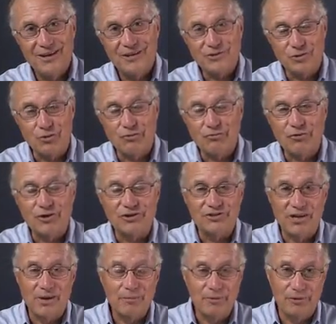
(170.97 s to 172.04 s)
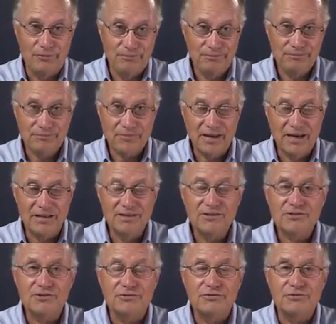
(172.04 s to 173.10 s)
So, for example, in
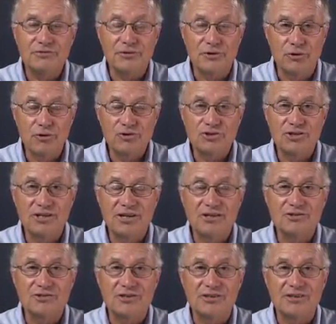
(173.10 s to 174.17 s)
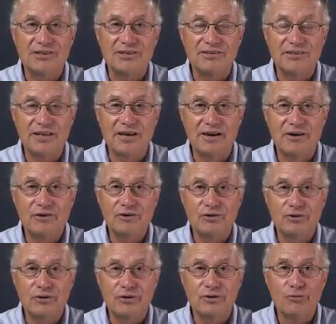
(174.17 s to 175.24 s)
this negotiation, the
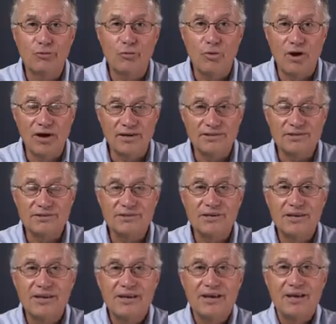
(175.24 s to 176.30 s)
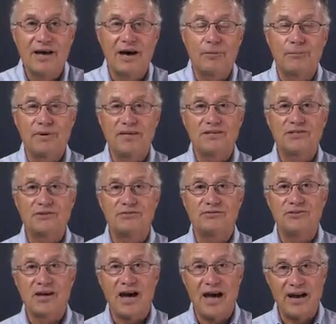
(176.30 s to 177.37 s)
uncle wants a piece of
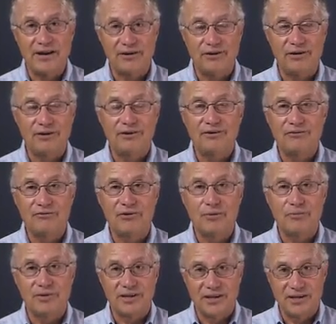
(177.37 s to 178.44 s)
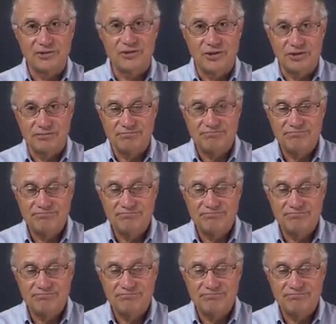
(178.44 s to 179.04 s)
tile from the kitchen.